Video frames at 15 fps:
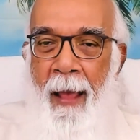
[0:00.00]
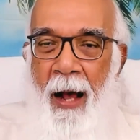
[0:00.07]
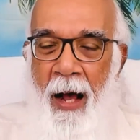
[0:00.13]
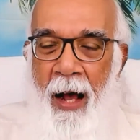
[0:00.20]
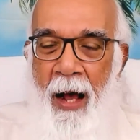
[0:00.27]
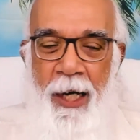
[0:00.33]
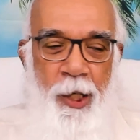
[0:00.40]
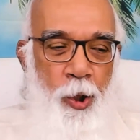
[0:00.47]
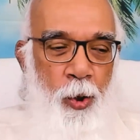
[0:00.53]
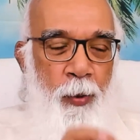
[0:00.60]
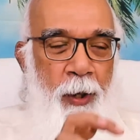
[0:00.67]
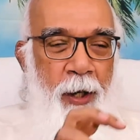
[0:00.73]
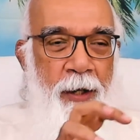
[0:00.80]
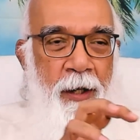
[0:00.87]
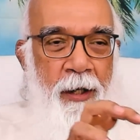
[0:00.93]
I know
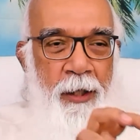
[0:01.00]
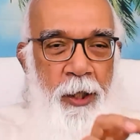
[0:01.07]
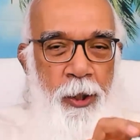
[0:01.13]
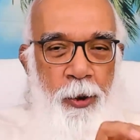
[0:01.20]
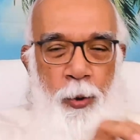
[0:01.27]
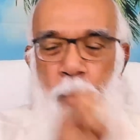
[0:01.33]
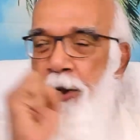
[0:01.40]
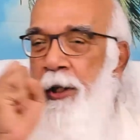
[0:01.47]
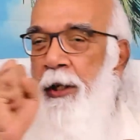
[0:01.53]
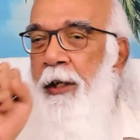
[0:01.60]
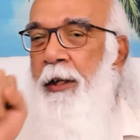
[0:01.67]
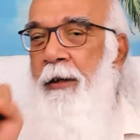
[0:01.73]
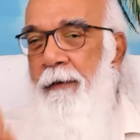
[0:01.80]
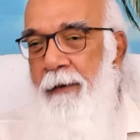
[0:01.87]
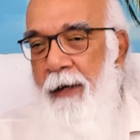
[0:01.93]
what are the do's,
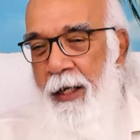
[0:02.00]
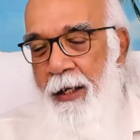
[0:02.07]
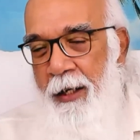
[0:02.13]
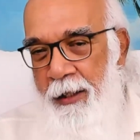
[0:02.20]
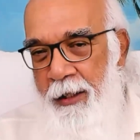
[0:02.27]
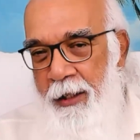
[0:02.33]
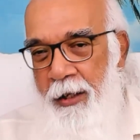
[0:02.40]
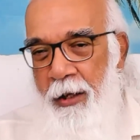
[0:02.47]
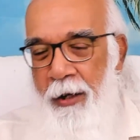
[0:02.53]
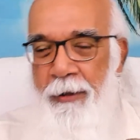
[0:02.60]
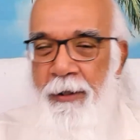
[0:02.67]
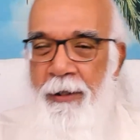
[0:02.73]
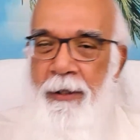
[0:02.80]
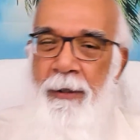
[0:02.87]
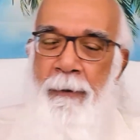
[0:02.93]
what are the
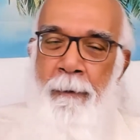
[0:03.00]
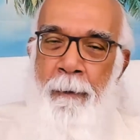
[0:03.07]
don'ts.